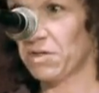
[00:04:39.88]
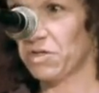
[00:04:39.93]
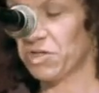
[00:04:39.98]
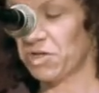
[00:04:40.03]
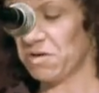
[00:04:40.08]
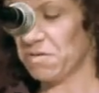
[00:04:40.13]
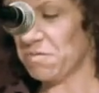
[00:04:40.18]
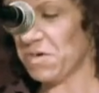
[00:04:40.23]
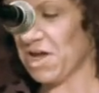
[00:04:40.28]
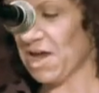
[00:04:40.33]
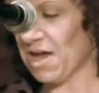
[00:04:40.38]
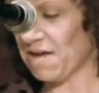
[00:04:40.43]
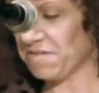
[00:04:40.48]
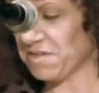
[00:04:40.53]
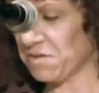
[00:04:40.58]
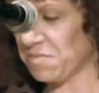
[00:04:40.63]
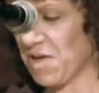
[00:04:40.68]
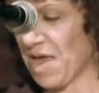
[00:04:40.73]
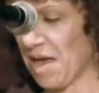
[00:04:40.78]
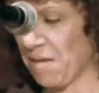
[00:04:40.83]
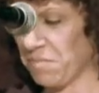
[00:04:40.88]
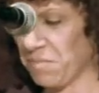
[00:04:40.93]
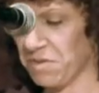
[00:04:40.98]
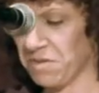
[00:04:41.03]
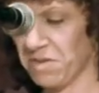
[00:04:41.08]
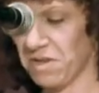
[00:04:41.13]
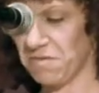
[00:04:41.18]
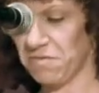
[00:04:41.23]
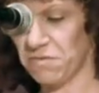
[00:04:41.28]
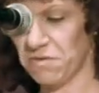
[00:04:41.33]
shouldn't we have some
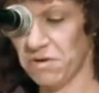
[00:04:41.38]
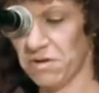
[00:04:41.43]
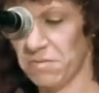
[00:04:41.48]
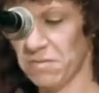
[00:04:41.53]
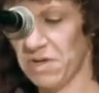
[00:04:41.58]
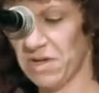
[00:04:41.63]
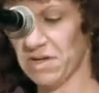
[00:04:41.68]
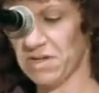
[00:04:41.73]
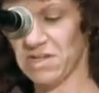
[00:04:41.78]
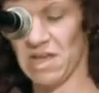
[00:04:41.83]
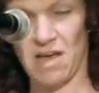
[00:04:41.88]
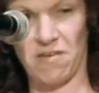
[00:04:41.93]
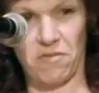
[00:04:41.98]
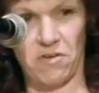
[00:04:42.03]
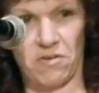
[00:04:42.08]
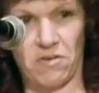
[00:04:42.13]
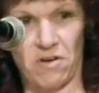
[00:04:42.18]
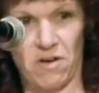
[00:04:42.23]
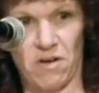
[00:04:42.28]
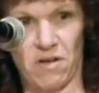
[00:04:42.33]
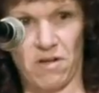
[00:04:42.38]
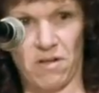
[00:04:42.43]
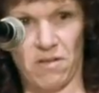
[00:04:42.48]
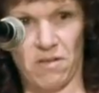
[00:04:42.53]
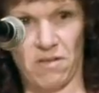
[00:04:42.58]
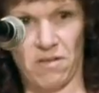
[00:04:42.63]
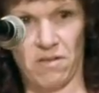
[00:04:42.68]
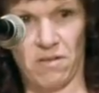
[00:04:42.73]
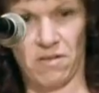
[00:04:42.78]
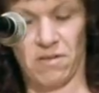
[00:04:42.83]
empathy for them? Because after all,
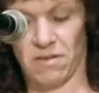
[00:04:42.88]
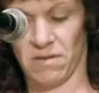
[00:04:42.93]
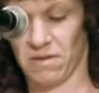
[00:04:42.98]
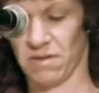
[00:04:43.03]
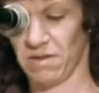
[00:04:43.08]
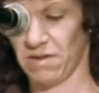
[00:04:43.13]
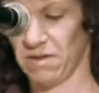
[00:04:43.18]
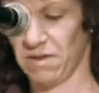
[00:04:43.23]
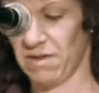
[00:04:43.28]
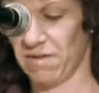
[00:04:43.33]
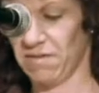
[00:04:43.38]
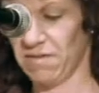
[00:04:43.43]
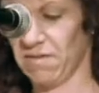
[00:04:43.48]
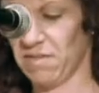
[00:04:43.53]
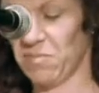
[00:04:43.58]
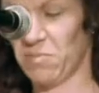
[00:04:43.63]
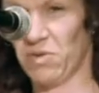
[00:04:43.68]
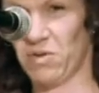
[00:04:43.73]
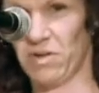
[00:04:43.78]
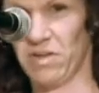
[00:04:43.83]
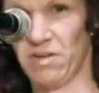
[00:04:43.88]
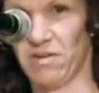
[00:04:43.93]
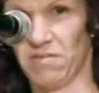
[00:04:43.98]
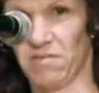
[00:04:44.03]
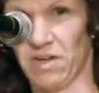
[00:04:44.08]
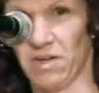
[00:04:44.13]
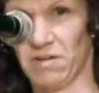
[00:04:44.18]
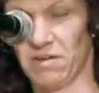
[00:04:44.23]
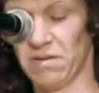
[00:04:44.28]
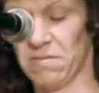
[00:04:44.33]
isn't the bully a
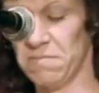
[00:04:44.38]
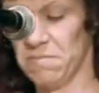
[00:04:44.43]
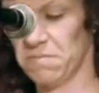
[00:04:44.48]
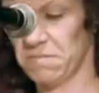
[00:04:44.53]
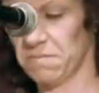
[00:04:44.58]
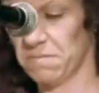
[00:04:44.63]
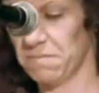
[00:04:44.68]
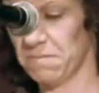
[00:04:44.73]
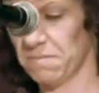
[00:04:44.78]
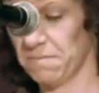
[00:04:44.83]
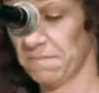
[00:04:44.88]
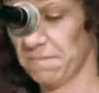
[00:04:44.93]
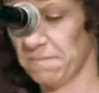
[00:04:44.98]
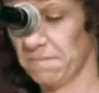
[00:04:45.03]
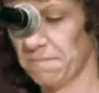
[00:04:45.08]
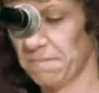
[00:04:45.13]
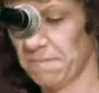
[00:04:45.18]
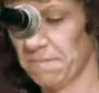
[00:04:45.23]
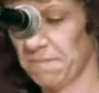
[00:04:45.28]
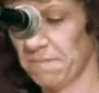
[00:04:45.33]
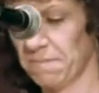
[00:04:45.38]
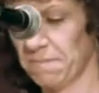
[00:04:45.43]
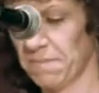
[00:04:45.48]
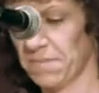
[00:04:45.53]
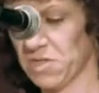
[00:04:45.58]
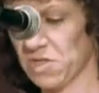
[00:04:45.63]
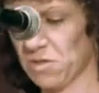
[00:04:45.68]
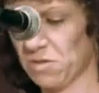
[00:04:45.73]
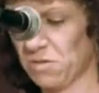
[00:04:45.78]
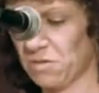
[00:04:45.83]
victim?
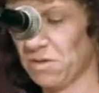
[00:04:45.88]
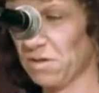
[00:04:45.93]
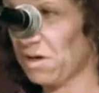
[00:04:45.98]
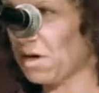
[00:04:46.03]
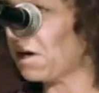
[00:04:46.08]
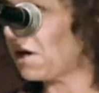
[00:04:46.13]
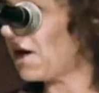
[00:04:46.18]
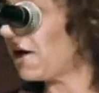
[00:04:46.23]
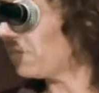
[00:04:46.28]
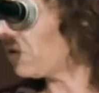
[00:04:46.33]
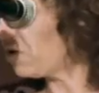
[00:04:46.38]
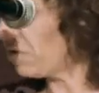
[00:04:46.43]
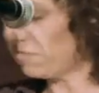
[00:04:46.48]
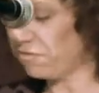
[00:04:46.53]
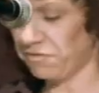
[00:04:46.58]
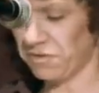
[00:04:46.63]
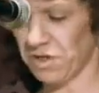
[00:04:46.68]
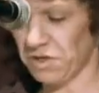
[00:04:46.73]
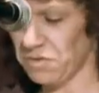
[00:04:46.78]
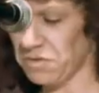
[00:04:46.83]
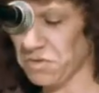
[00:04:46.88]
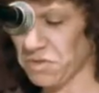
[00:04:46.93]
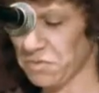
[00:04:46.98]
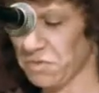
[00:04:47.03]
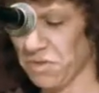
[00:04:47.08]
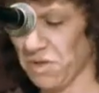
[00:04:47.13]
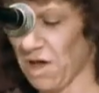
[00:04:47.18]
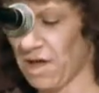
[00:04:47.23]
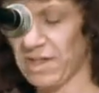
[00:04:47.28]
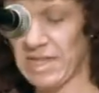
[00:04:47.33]
So I'm
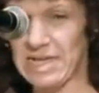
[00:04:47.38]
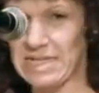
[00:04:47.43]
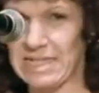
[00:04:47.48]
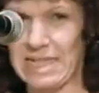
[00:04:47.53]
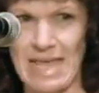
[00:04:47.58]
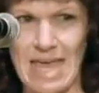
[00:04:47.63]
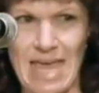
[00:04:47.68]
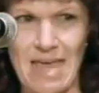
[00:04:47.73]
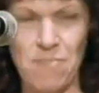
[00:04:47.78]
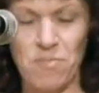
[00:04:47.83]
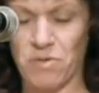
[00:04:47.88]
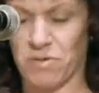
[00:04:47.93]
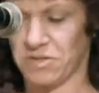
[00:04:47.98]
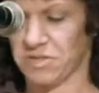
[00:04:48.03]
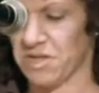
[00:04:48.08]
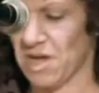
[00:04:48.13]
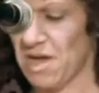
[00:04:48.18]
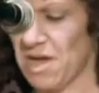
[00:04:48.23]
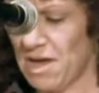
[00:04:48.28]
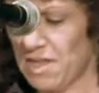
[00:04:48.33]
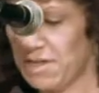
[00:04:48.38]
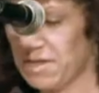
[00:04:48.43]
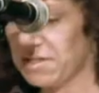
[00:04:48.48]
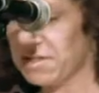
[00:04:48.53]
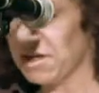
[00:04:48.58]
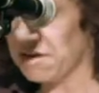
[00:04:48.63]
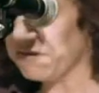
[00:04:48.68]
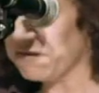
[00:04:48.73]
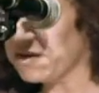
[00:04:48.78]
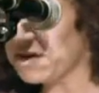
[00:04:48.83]
confused with all these labels and these
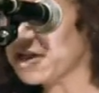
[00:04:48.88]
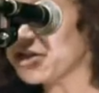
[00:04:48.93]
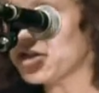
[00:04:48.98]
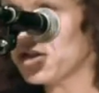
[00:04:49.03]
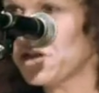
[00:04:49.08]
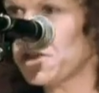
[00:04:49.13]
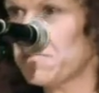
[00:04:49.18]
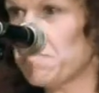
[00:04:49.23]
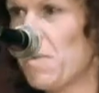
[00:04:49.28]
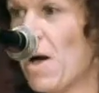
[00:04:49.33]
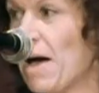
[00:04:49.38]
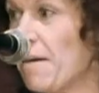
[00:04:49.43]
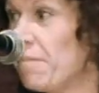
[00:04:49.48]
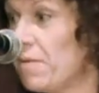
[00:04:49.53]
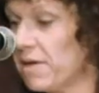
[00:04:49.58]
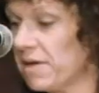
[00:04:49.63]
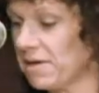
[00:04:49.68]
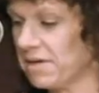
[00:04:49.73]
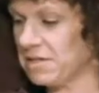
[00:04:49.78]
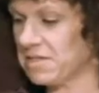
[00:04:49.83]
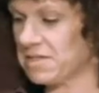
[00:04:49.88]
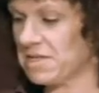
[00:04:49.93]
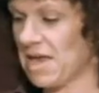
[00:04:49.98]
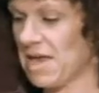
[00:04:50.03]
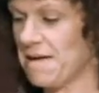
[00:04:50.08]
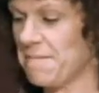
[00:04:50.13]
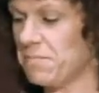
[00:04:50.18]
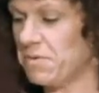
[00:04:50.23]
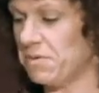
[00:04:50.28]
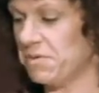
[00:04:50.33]
definitions and public
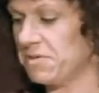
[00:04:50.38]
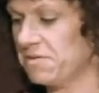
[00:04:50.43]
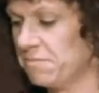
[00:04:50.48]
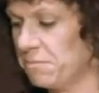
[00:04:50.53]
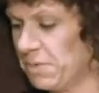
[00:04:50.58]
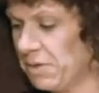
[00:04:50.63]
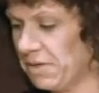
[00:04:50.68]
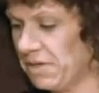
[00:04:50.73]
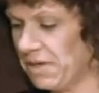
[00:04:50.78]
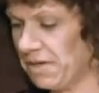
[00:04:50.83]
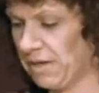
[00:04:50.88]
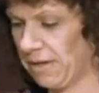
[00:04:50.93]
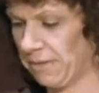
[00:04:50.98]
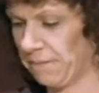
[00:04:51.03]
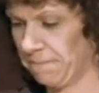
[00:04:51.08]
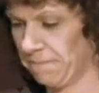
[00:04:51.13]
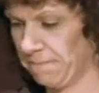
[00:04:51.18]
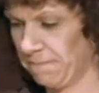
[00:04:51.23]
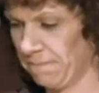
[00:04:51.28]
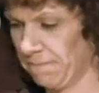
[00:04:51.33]
examples of bullying.